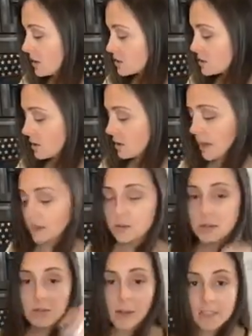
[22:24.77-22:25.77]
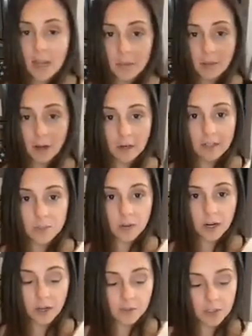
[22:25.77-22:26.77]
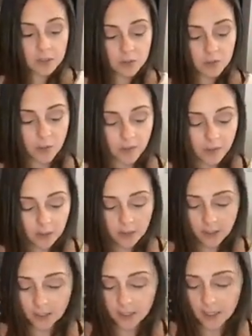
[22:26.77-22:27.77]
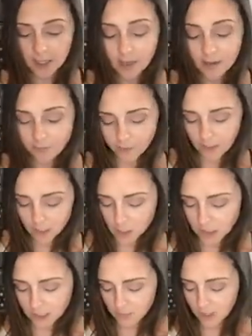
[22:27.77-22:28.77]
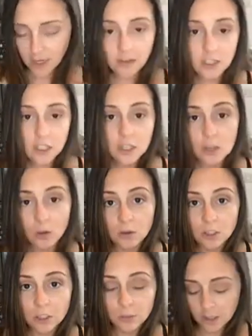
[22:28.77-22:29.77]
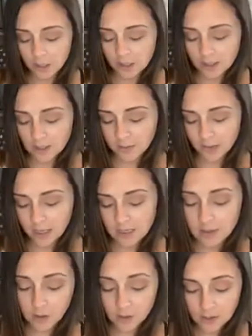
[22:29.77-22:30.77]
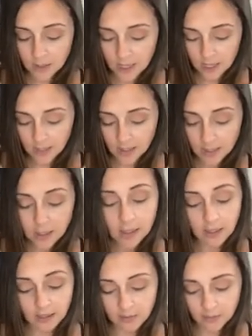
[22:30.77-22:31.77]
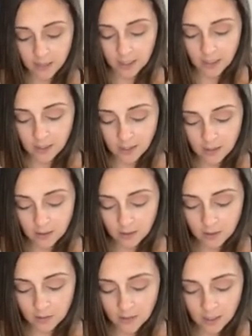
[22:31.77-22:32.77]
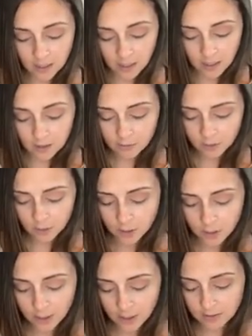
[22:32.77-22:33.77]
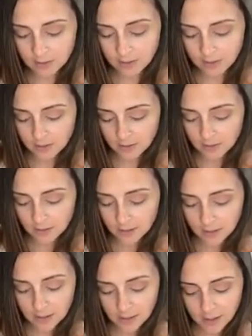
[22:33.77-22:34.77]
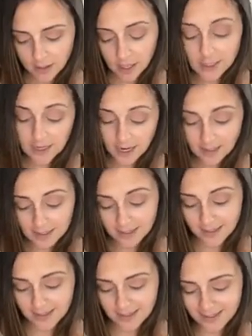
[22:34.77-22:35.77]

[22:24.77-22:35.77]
So I use my Time Locker spray, which is a really good finishing spray to just hold your products in place all day, even in the humidity of Florida and Texas.